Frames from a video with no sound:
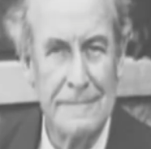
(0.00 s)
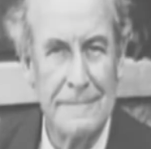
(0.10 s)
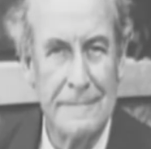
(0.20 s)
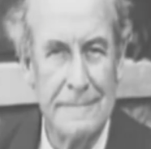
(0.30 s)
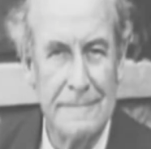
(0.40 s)

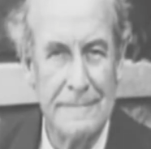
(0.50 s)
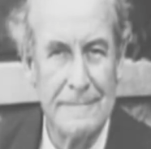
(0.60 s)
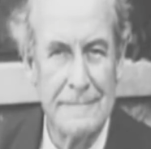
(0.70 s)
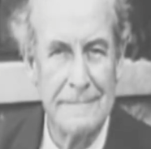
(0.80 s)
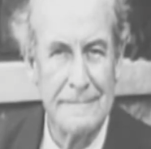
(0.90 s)
newsreels
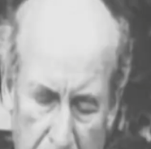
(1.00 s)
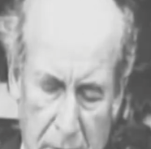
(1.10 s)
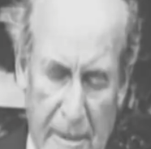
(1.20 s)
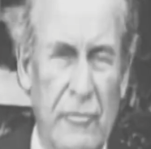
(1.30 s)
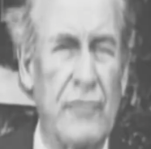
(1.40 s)
and sat
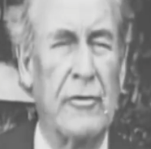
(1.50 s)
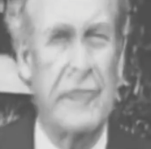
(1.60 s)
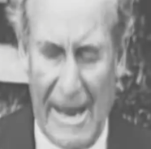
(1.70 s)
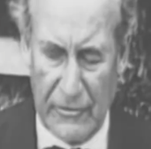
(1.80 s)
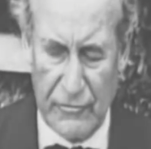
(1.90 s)
down to
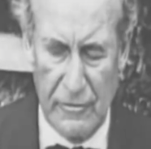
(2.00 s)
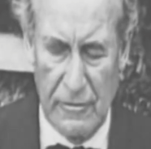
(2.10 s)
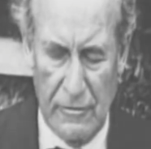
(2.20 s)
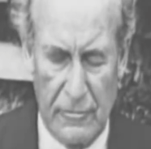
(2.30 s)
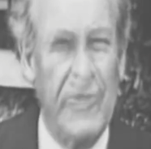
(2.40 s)
prepare his
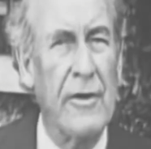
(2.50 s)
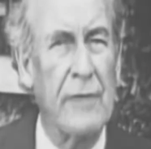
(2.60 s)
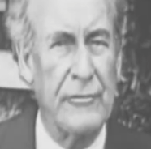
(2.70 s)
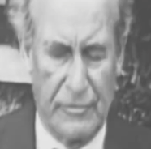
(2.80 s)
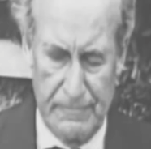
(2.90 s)
brief.
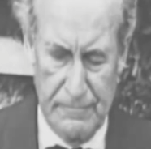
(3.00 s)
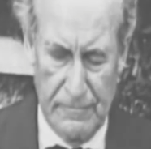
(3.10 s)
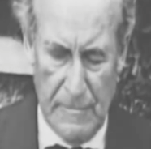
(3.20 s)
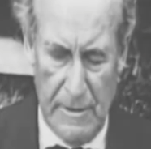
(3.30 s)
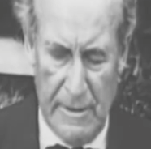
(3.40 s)

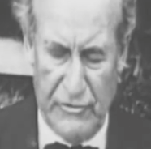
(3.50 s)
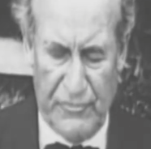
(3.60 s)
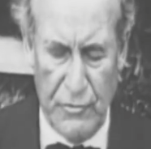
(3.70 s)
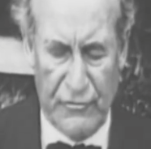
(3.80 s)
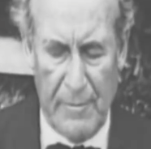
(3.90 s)
But
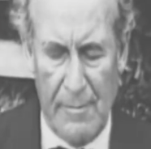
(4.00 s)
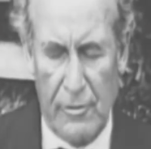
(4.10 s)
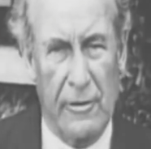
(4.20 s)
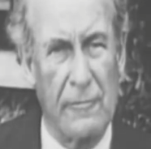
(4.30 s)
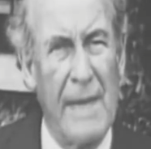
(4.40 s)
Scopes was
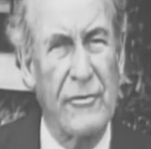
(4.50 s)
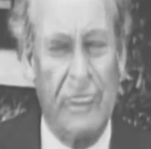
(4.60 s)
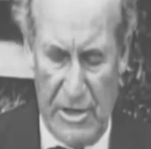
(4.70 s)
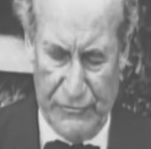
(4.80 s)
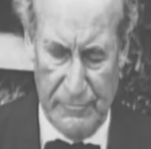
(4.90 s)
not to face
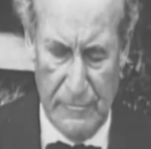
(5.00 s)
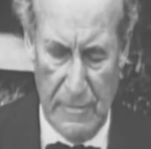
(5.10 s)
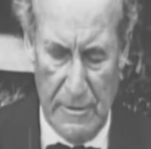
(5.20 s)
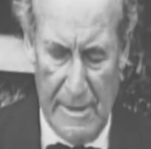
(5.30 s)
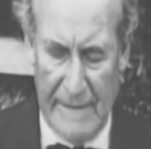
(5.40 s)
the lions
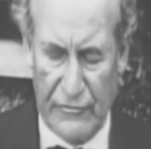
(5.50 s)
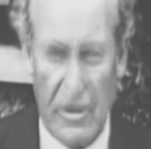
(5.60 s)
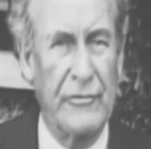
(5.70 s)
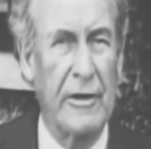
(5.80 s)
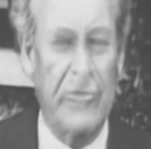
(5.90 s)
without
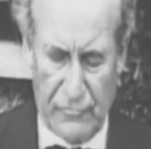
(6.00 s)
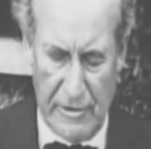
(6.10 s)
help of his